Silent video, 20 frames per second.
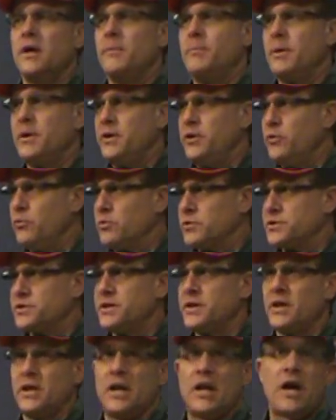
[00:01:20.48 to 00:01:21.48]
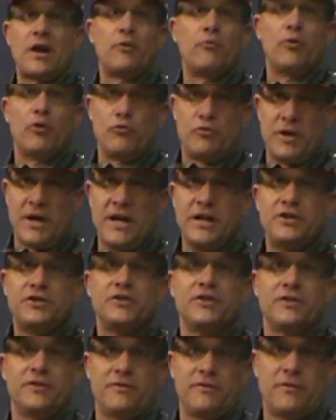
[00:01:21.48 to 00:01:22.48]
but you will see a lot of
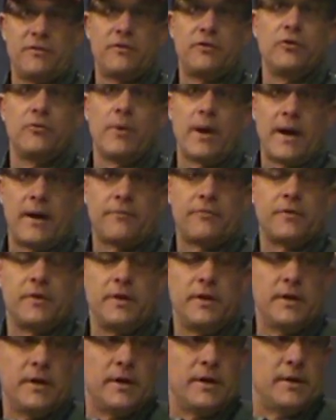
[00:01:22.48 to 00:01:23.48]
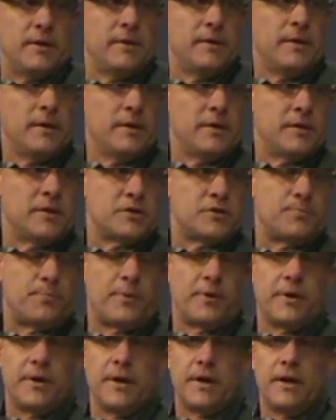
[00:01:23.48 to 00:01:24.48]
rotation throughout the
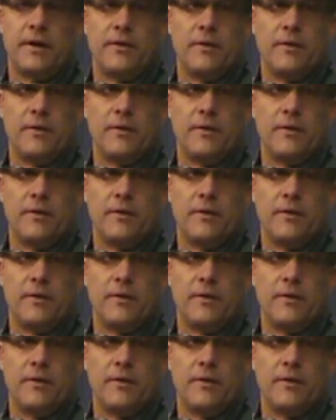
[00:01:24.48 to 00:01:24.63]
spring.